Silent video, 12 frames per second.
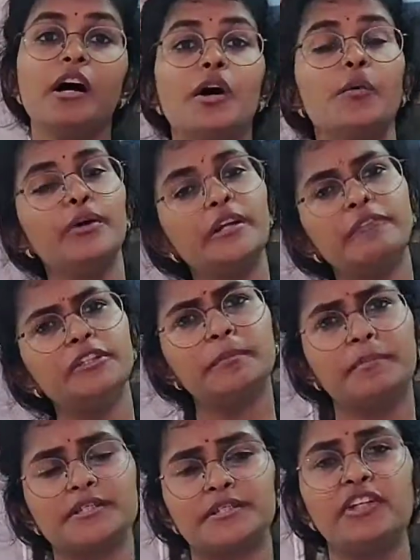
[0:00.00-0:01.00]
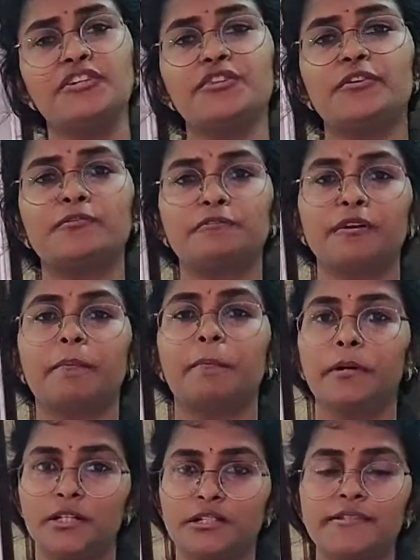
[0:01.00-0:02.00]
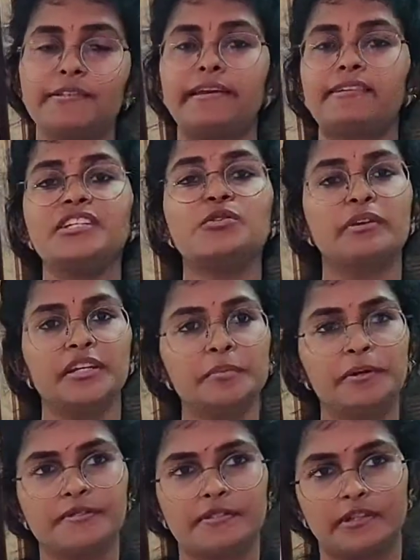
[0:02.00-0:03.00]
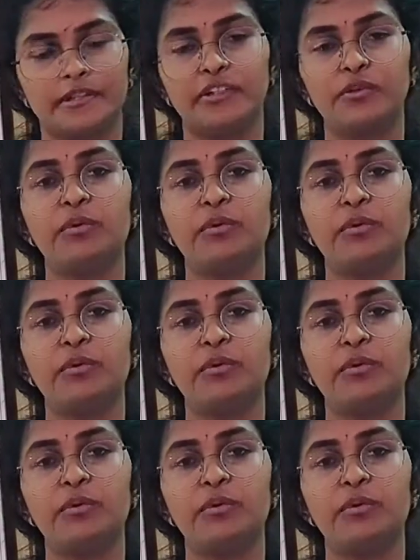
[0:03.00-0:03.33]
Whenever the percentage of burns exceed 20%,